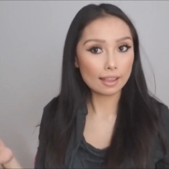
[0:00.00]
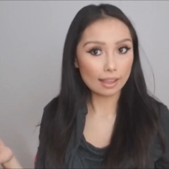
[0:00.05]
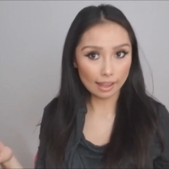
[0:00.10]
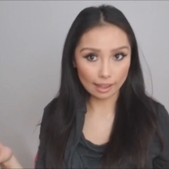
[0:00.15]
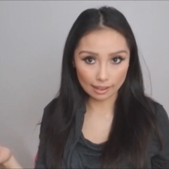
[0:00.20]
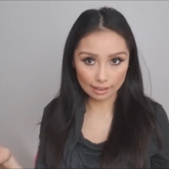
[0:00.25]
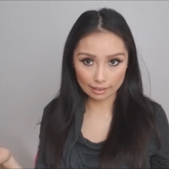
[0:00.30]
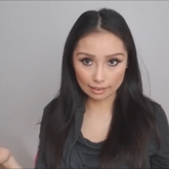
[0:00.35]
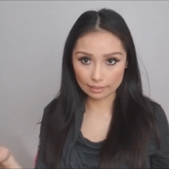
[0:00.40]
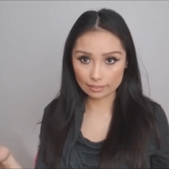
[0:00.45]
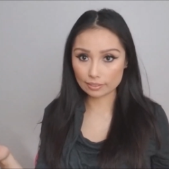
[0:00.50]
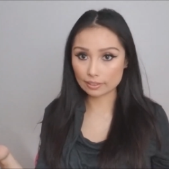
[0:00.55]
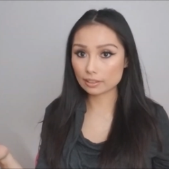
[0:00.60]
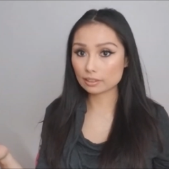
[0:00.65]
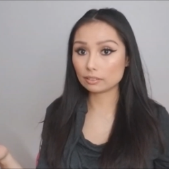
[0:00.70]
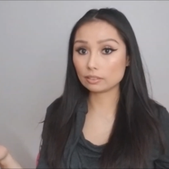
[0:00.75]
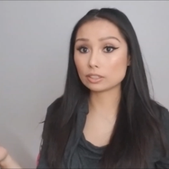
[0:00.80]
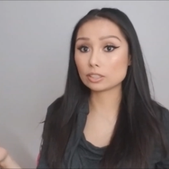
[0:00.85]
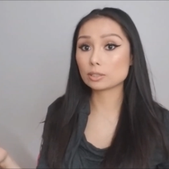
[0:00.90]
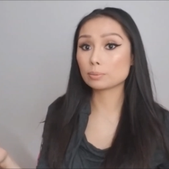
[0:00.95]
and I think it
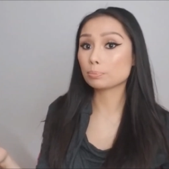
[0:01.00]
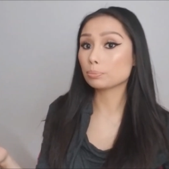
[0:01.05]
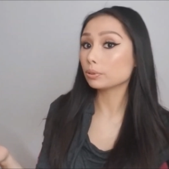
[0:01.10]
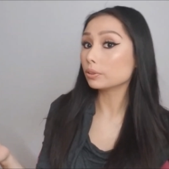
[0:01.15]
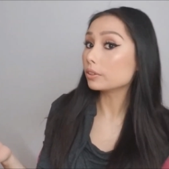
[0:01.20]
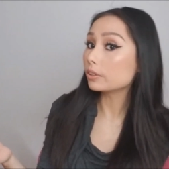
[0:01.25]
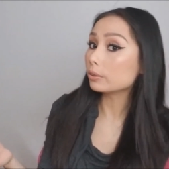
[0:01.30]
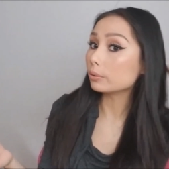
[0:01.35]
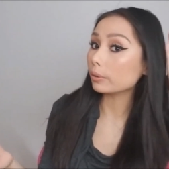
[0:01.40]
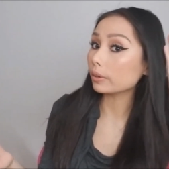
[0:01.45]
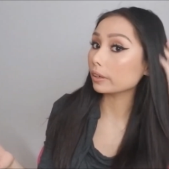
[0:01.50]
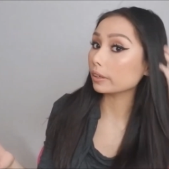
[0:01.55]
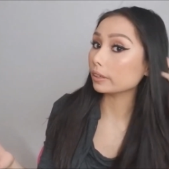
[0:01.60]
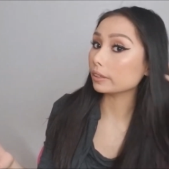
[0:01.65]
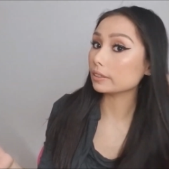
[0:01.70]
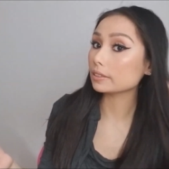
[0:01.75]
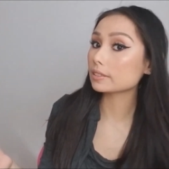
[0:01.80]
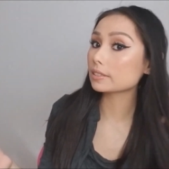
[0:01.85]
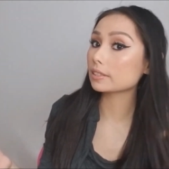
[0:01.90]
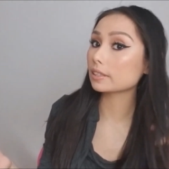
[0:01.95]
looks pretty
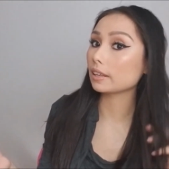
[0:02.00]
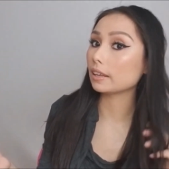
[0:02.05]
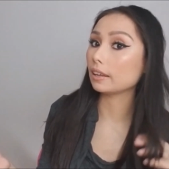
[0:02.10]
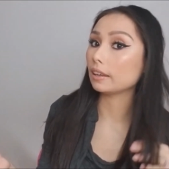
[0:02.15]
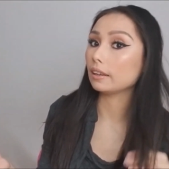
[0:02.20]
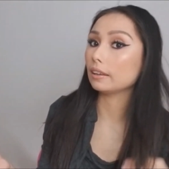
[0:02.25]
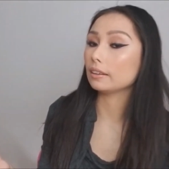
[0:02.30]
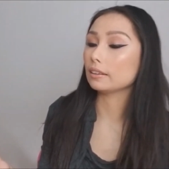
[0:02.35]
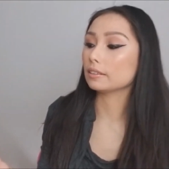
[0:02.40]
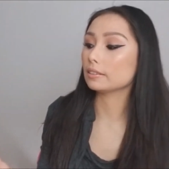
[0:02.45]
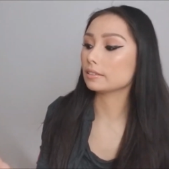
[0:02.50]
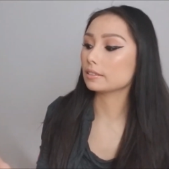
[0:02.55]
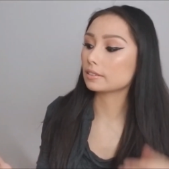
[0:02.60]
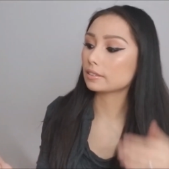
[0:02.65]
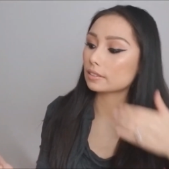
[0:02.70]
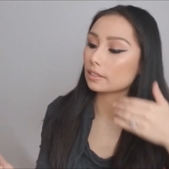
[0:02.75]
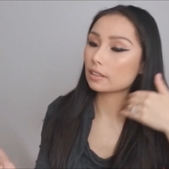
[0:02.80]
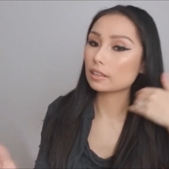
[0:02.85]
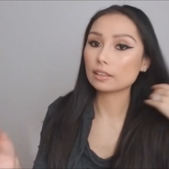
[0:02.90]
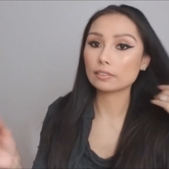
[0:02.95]
great. And
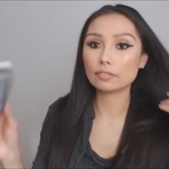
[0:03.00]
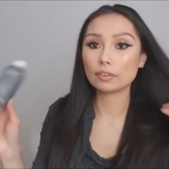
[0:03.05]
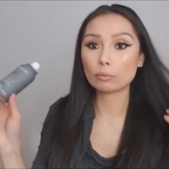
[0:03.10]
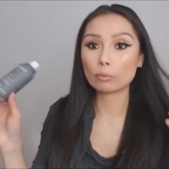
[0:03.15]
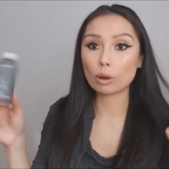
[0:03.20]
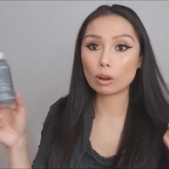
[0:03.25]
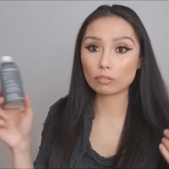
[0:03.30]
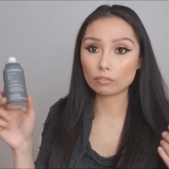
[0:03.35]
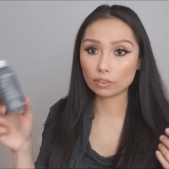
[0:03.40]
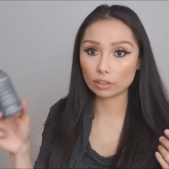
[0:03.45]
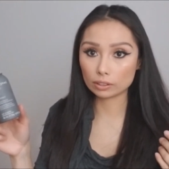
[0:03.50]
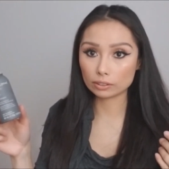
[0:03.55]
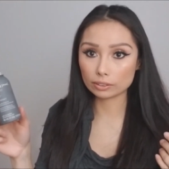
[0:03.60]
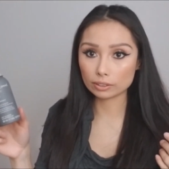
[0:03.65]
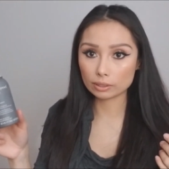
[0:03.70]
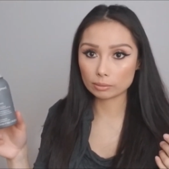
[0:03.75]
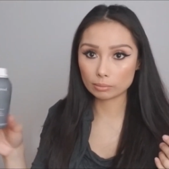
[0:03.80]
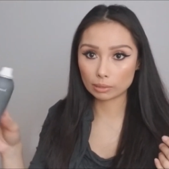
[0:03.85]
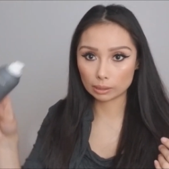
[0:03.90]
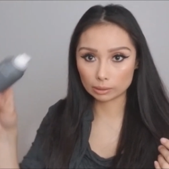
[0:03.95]
if I want
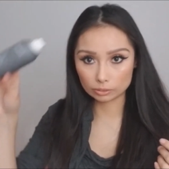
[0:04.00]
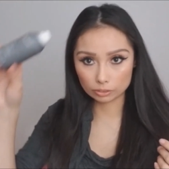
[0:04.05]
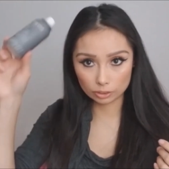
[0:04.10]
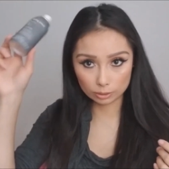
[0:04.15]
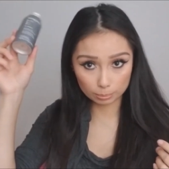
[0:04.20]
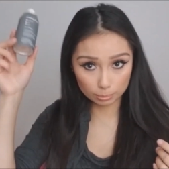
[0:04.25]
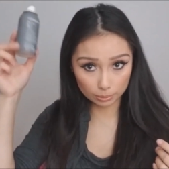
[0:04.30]
volume, I'll just